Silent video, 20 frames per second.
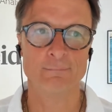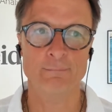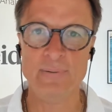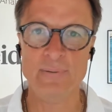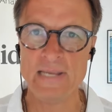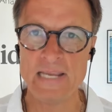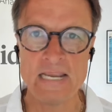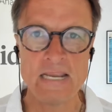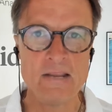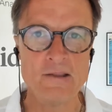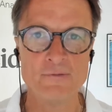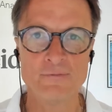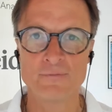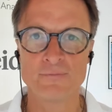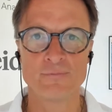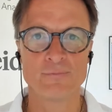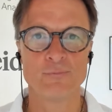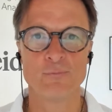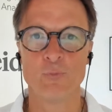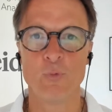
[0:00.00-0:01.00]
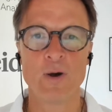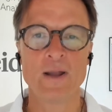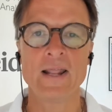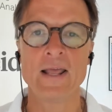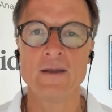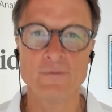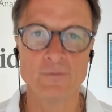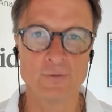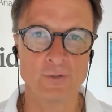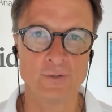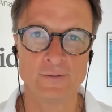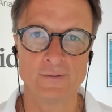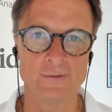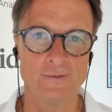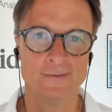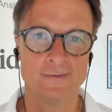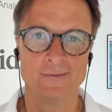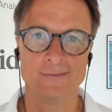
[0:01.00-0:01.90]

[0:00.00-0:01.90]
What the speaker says: beef, whatever.